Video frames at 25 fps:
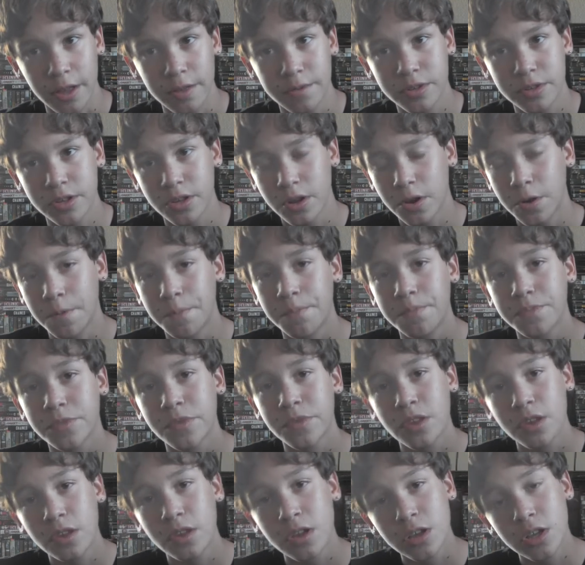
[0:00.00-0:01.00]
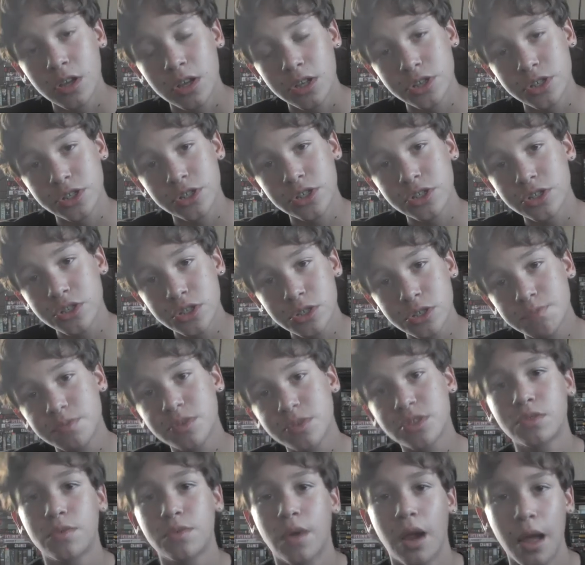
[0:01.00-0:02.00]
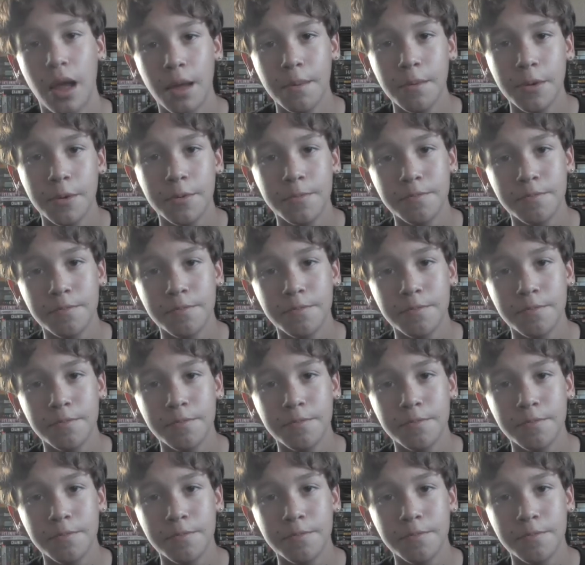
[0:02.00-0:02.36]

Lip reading: So, you should subscribe.